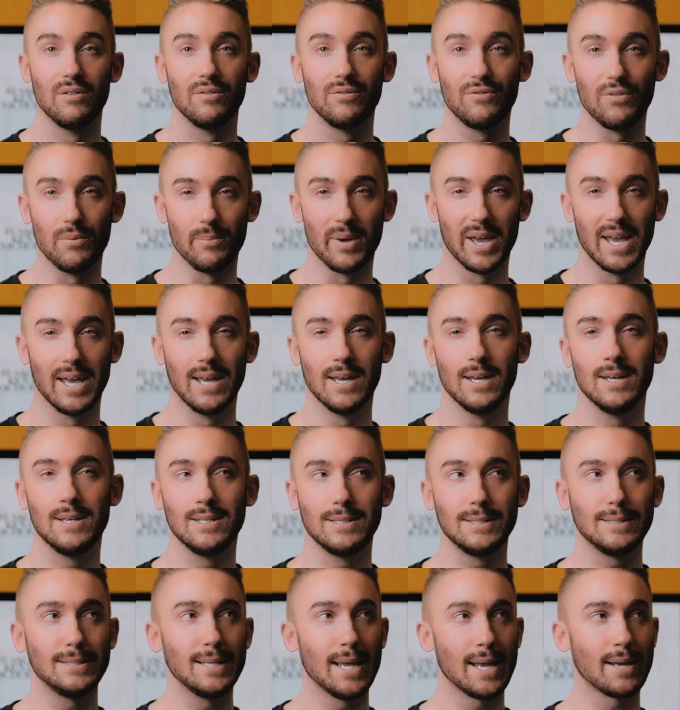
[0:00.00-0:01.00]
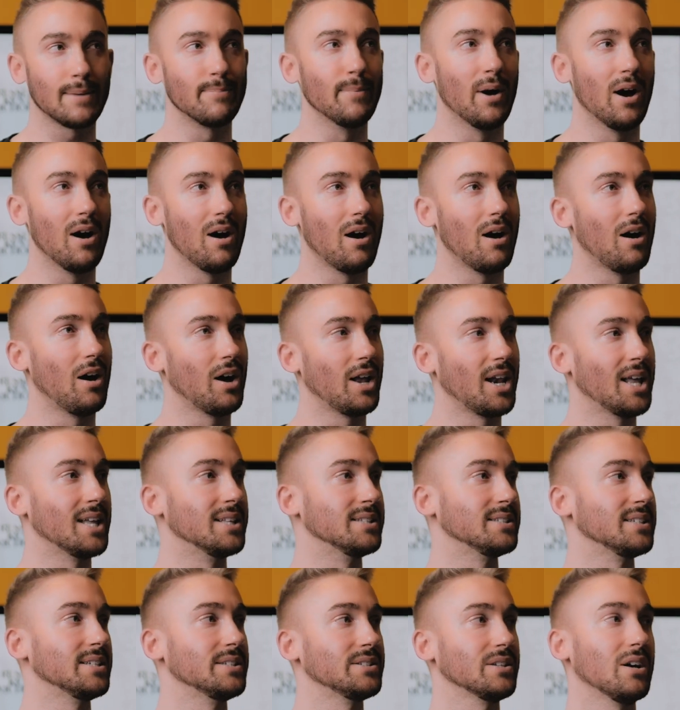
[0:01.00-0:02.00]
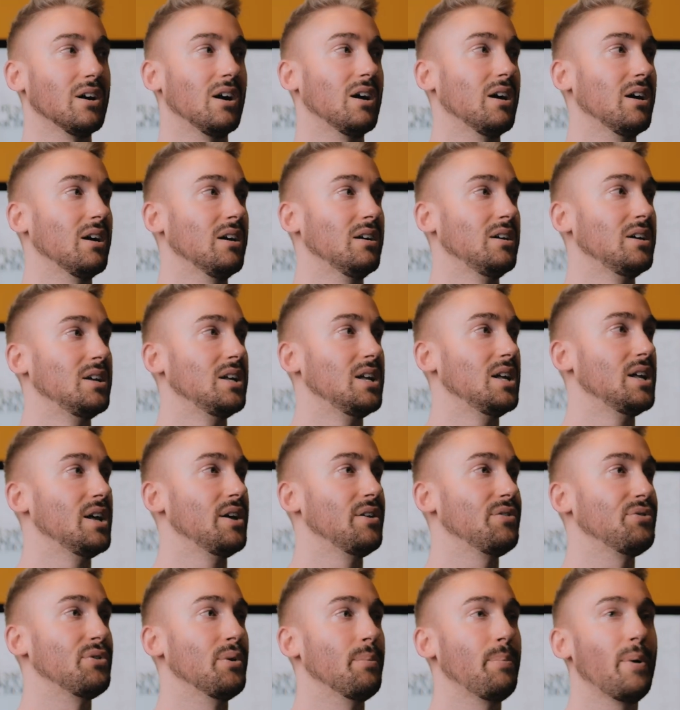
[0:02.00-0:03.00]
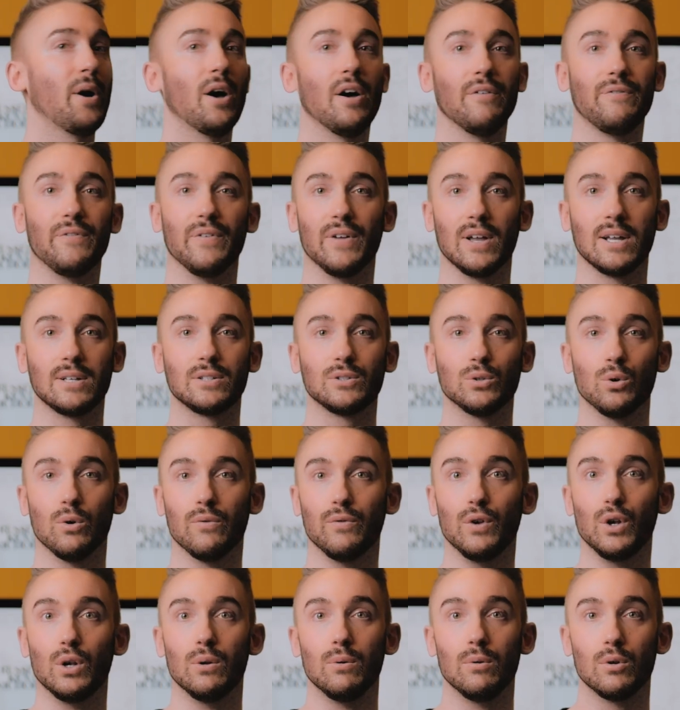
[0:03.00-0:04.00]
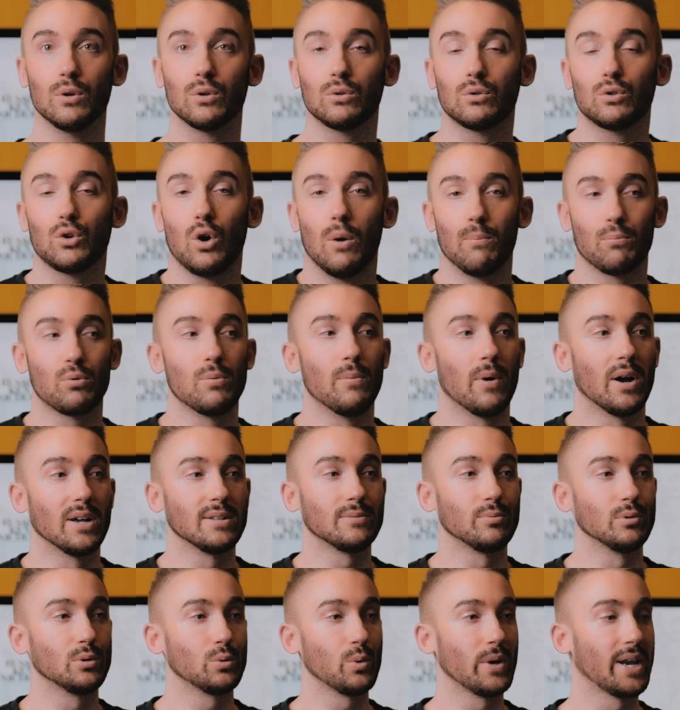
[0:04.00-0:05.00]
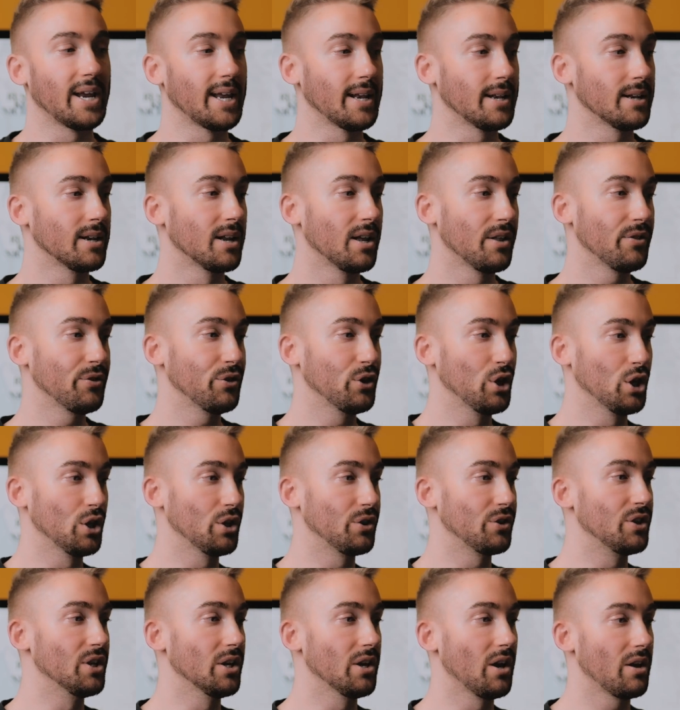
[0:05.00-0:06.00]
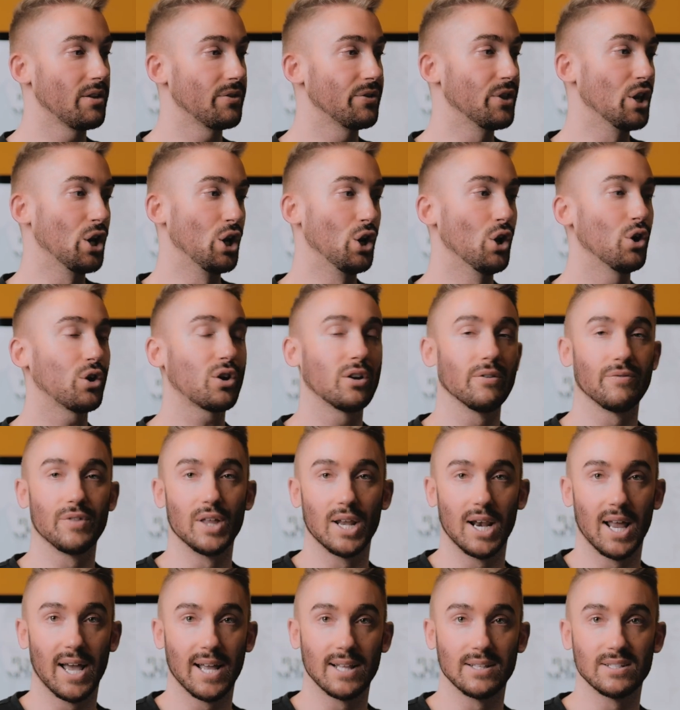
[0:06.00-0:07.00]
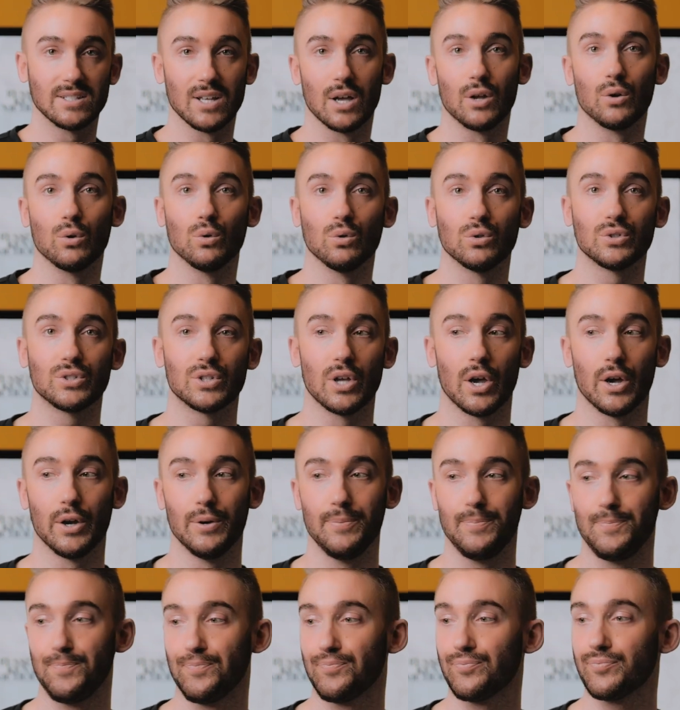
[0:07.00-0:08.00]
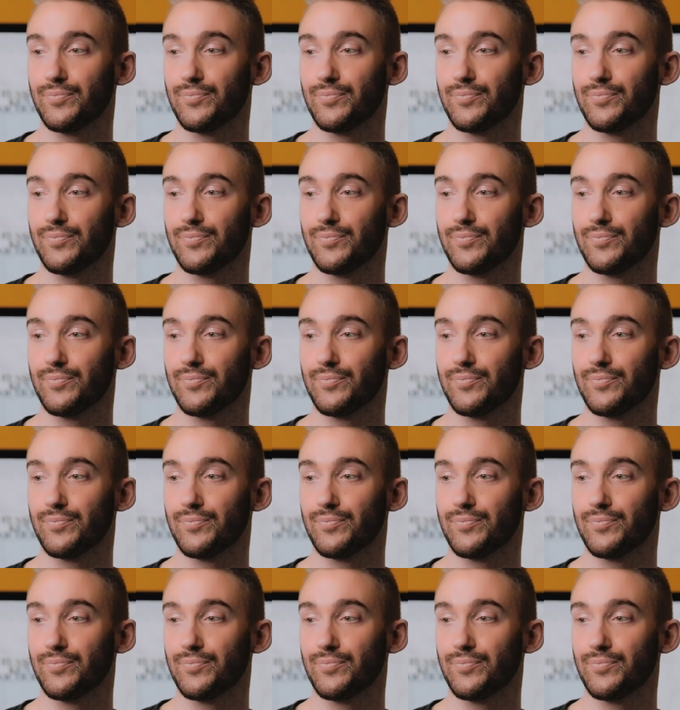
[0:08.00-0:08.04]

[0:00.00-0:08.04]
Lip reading: For me, Sigma art lenses are the perfect sort of compromise between the look of the lens and also